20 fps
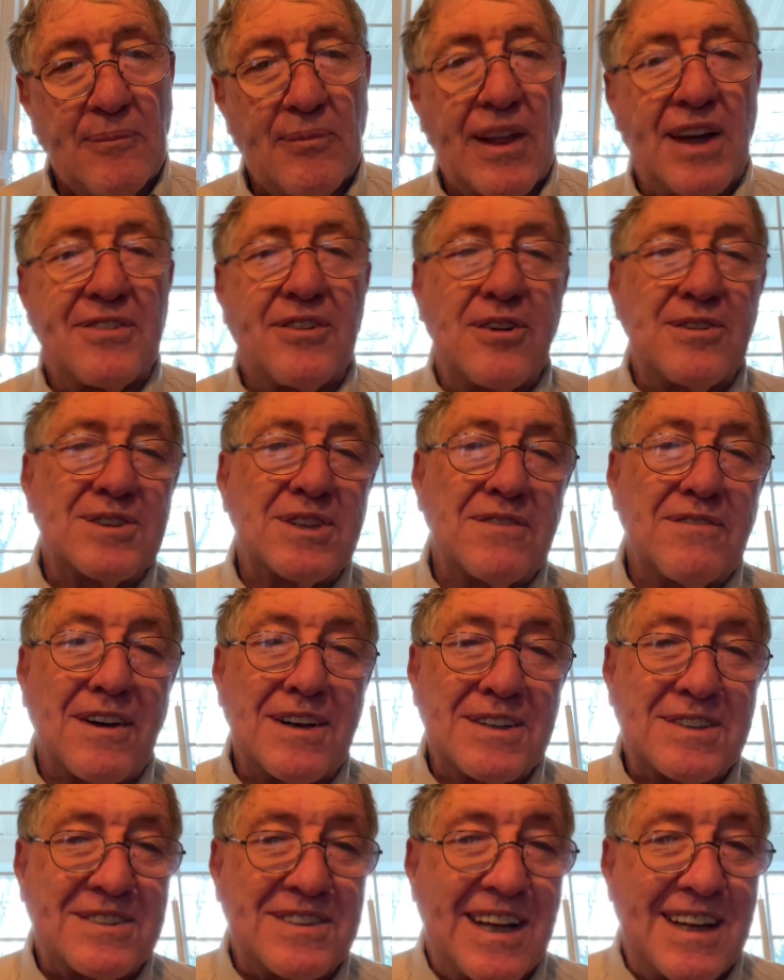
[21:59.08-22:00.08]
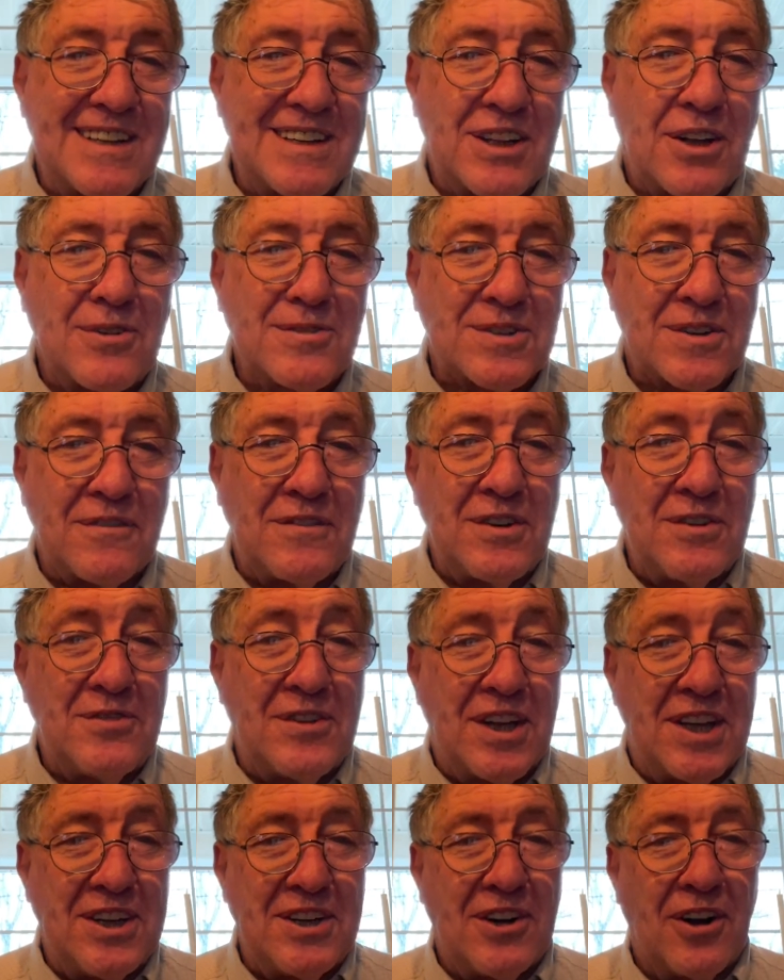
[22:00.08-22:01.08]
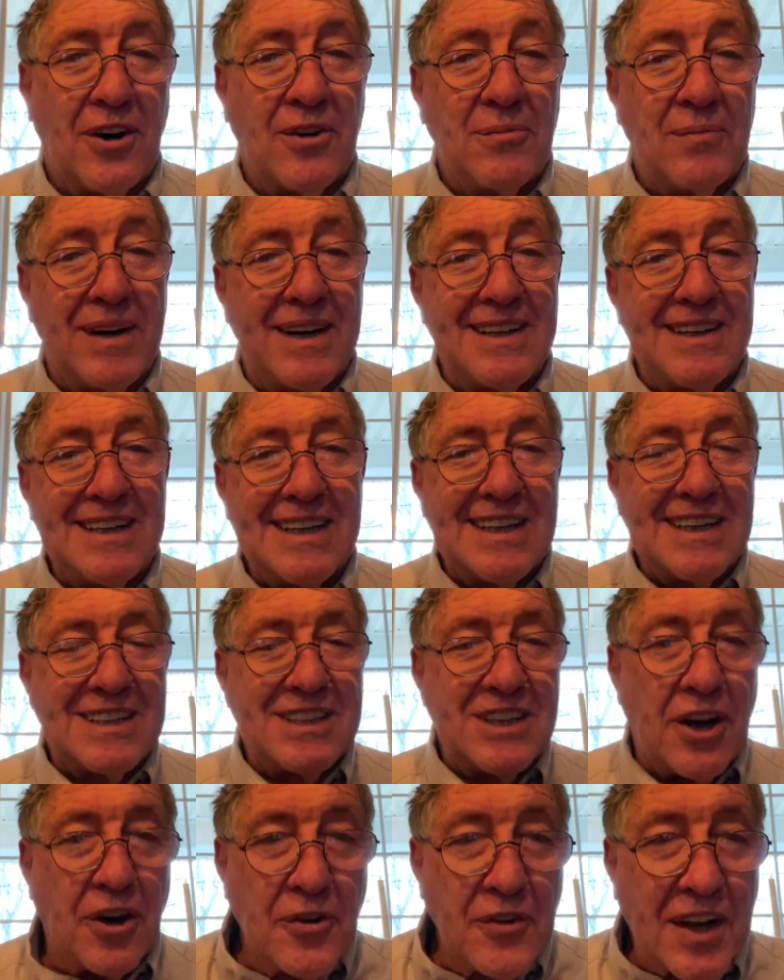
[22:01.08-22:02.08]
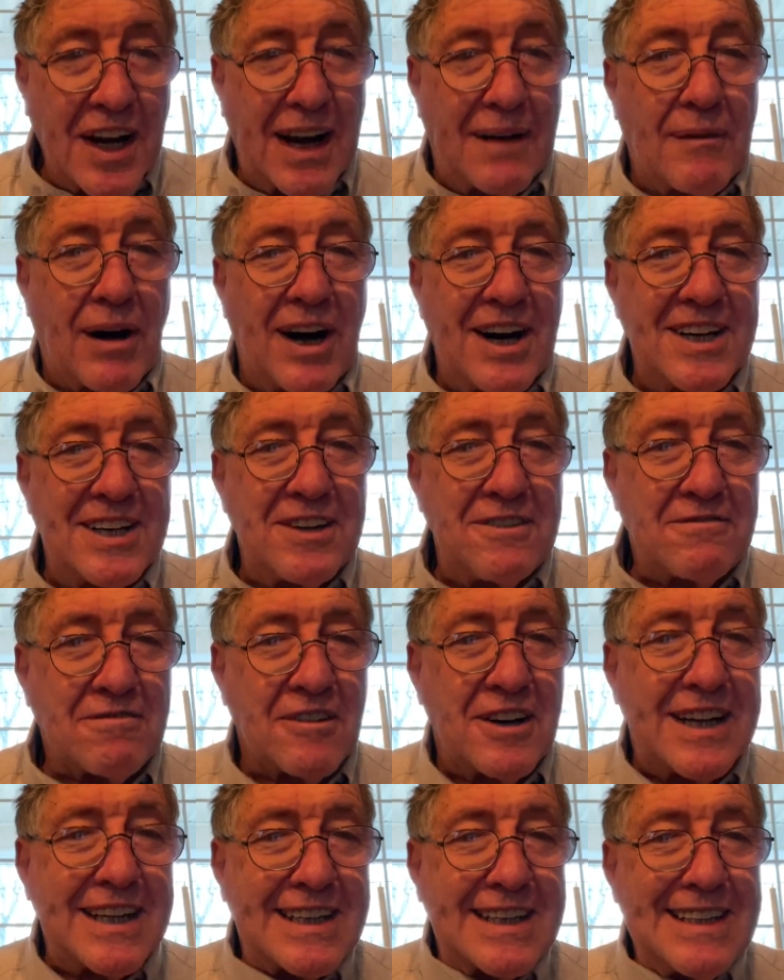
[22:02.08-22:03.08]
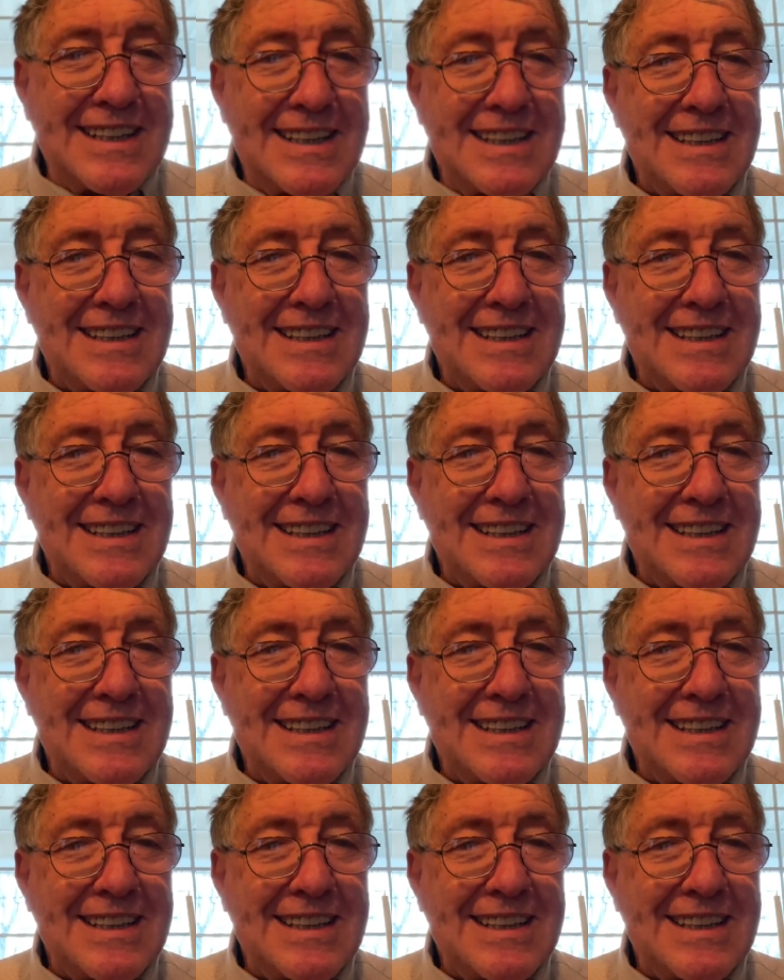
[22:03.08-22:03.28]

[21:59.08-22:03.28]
Those of us that, those of you that know me know that I'm a honey freak.